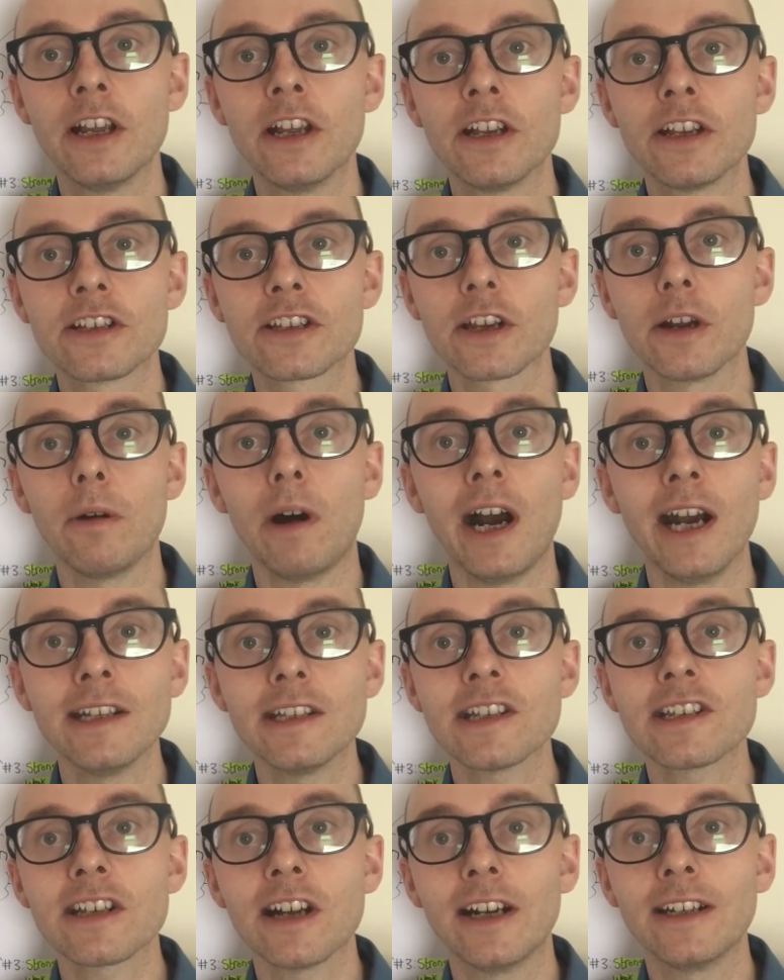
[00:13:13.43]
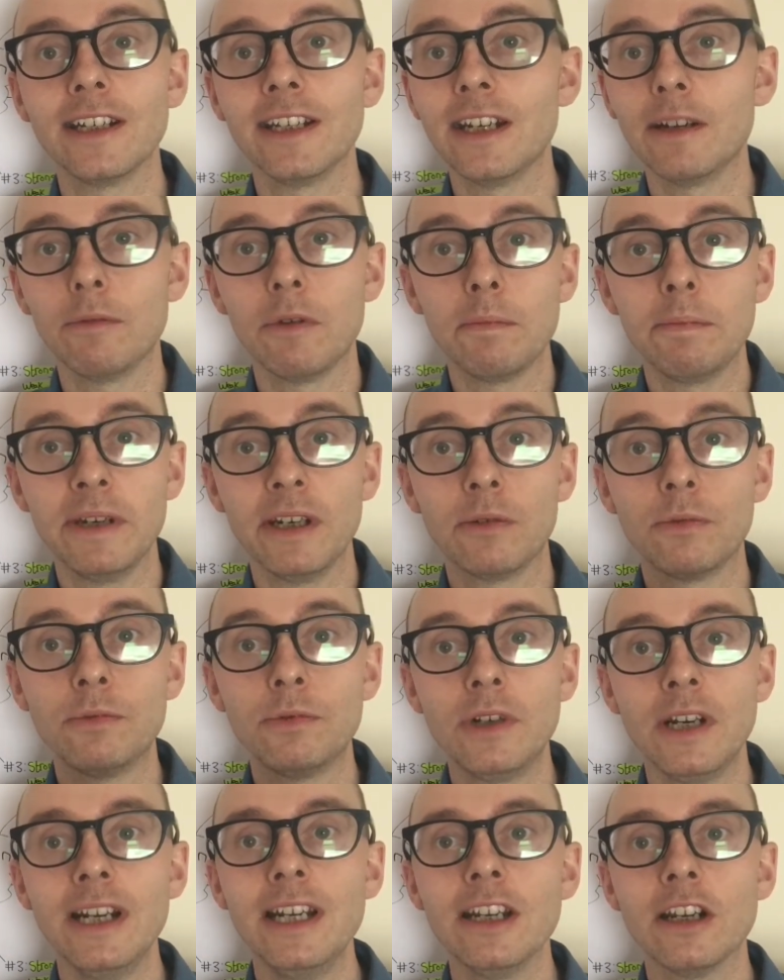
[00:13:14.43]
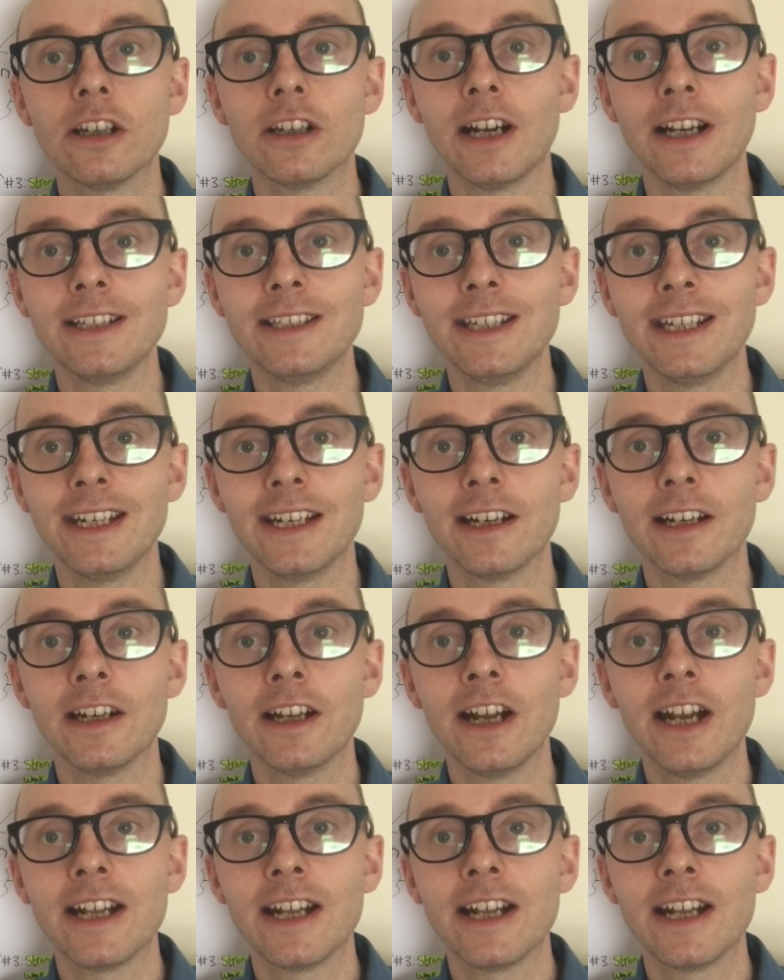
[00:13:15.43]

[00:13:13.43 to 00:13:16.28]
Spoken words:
So I decided it would be a really good idea